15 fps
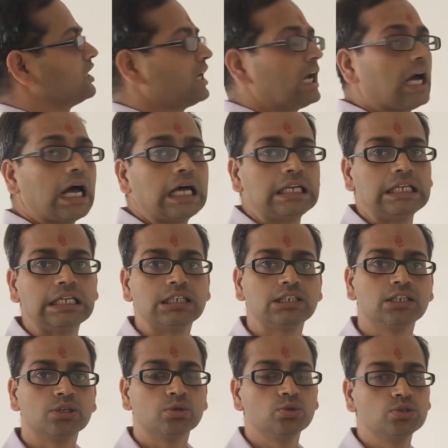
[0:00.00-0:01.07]
And let
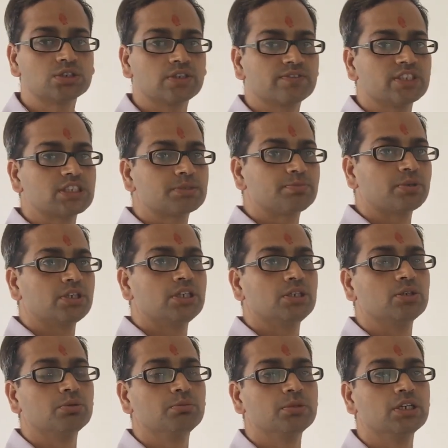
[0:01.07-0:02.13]
the roots of this
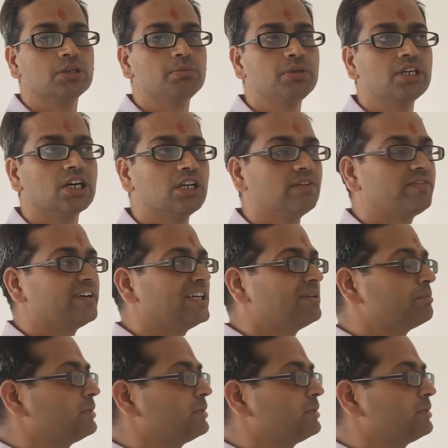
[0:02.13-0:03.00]
polynomial be alpha and